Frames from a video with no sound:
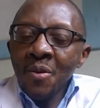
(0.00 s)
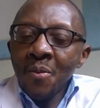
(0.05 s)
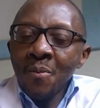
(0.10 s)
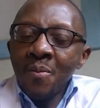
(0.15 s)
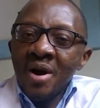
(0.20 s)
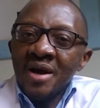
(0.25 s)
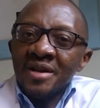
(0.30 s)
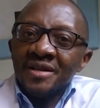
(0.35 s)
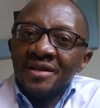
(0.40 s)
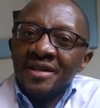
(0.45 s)

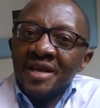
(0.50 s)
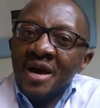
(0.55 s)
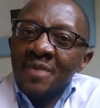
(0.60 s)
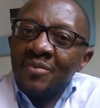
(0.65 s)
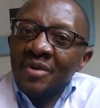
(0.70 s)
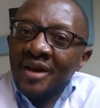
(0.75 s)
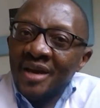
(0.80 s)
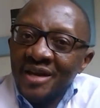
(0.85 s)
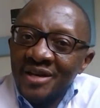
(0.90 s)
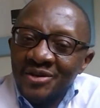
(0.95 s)
but the
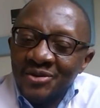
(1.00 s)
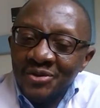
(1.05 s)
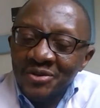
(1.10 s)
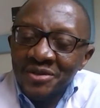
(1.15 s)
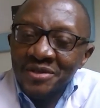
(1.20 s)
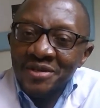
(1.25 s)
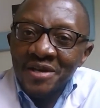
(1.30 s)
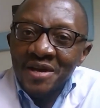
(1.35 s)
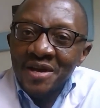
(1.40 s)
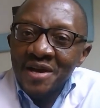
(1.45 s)

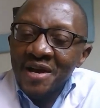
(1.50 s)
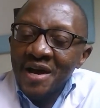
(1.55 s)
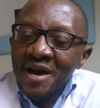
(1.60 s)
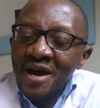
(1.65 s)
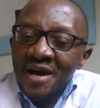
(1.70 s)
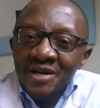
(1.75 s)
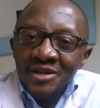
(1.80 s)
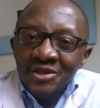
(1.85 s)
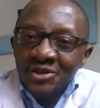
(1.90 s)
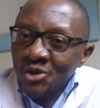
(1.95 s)
applications
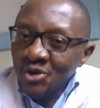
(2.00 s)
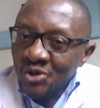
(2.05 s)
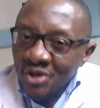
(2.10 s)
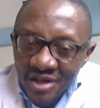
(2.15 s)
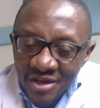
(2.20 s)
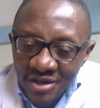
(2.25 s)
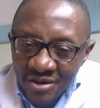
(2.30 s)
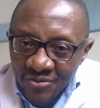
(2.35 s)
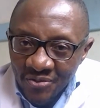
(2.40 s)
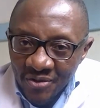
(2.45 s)
totally
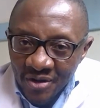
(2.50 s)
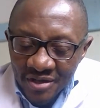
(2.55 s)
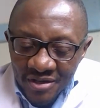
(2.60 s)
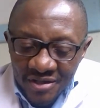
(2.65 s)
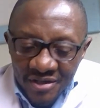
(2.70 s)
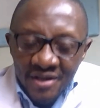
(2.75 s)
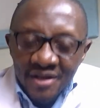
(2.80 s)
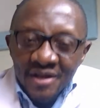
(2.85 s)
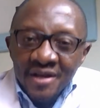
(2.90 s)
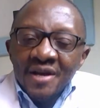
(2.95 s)
different.
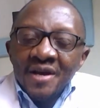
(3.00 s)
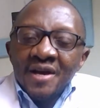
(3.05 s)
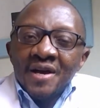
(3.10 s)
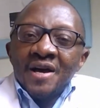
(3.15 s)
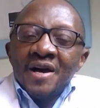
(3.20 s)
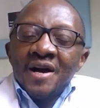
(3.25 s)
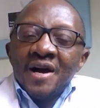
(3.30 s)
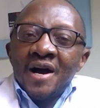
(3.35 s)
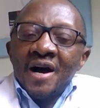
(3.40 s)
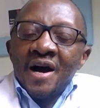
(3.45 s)

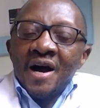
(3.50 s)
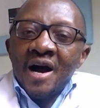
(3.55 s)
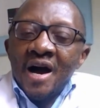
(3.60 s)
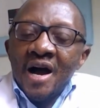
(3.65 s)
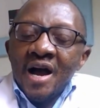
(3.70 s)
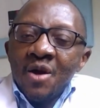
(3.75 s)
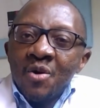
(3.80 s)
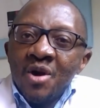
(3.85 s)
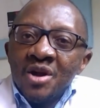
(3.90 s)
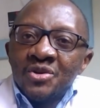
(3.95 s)

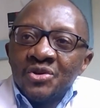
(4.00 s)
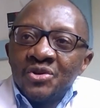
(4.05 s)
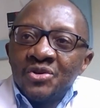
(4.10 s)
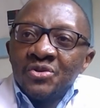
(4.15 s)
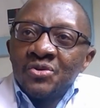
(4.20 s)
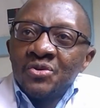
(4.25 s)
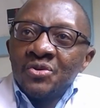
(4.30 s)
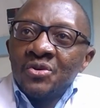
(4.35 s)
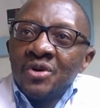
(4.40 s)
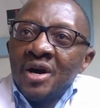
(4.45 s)
I want to
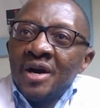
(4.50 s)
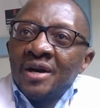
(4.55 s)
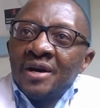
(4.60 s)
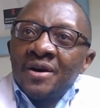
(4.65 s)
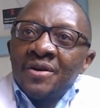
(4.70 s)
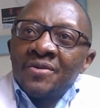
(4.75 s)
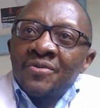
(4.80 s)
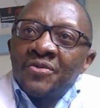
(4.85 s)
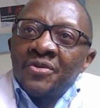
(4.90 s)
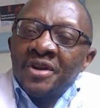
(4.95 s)
do,
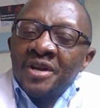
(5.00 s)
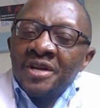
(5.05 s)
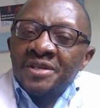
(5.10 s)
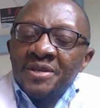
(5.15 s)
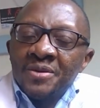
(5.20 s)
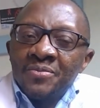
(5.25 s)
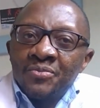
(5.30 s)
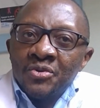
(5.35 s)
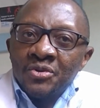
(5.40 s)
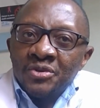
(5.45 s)
for
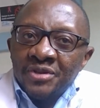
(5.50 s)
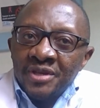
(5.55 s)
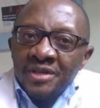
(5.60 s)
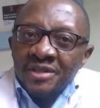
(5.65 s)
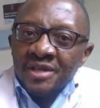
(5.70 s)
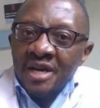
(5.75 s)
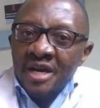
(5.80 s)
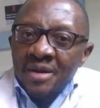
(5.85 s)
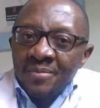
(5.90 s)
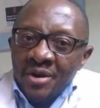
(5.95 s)
example,
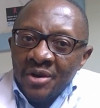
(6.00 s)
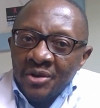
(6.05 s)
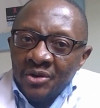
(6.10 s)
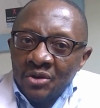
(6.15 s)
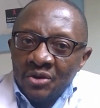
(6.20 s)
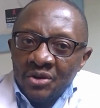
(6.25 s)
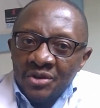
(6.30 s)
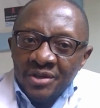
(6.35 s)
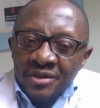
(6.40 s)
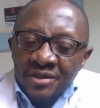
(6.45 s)
since I'm a
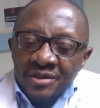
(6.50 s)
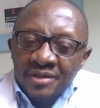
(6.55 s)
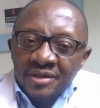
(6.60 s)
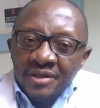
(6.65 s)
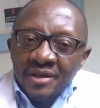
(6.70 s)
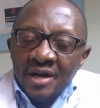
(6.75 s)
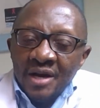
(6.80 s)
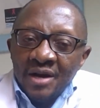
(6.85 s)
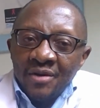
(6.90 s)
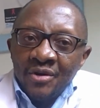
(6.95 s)
urologist,
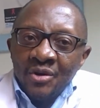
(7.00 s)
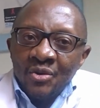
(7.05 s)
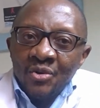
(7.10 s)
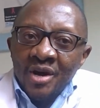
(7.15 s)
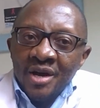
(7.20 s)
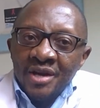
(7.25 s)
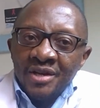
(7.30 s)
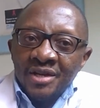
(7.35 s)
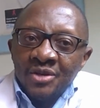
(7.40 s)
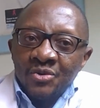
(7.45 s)
I will look
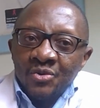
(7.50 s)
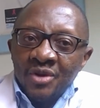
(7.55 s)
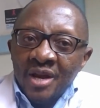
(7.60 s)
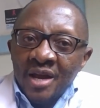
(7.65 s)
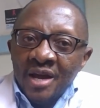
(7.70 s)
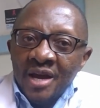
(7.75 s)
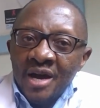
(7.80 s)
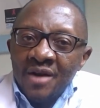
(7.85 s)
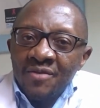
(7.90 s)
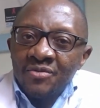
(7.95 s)
at it when
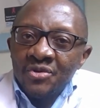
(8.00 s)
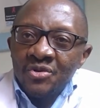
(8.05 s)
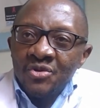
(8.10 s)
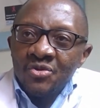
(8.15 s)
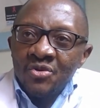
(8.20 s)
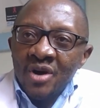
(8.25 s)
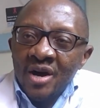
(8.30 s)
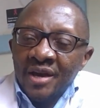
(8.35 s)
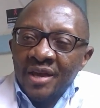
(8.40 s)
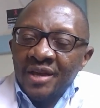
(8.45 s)
I have to
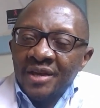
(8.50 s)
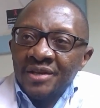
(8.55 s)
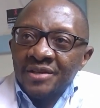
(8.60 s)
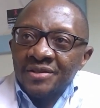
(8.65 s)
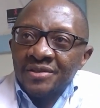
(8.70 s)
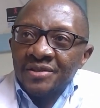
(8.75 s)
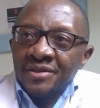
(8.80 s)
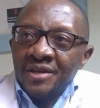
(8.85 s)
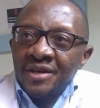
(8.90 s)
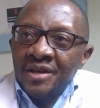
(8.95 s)
do a
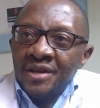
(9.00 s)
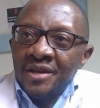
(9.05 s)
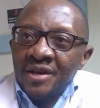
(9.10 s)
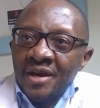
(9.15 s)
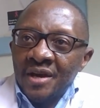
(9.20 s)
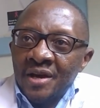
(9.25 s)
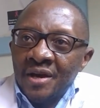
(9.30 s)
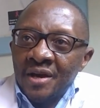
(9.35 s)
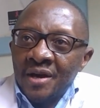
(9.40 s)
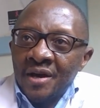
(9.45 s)
case in
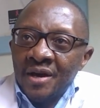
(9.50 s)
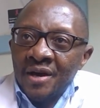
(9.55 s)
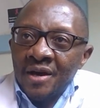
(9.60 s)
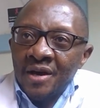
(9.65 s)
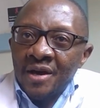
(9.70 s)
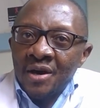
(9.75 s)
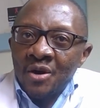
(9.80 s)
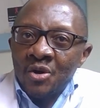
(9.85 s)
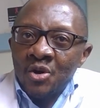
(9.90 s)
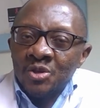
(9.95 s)

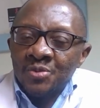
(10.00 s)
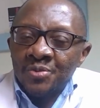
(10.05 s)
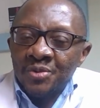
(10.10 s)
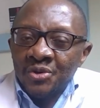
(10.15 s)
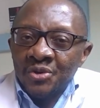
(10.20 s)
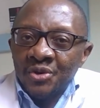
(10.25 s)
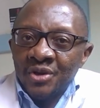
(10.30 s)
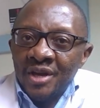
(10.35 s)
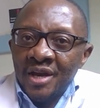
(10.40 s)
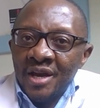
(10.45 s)
a
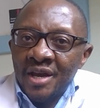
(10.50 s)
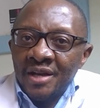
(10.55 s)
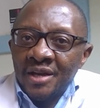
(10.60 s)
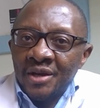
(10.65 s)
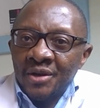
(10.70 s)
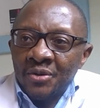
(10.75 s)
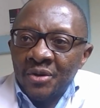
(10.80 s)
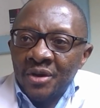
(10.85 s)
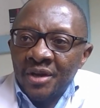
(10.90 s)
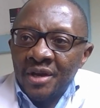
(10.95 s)
hospital here
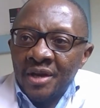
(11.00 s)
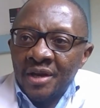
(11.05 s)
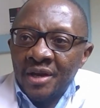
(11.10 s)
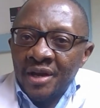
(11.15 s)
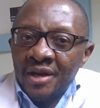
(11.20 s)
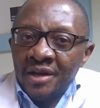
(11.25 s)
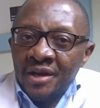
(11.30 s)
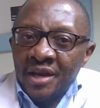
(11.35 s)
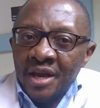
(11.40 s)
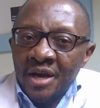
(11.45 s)

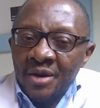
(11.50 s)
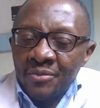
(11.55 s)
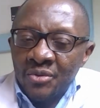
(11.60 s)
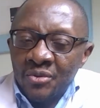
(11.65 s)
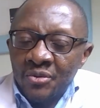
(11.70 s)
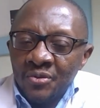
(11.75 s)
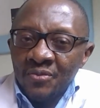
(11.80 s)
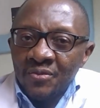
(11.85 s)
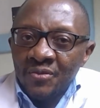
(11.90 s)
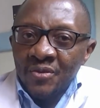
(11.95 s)
in
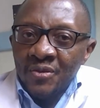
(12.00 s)
Kiambu.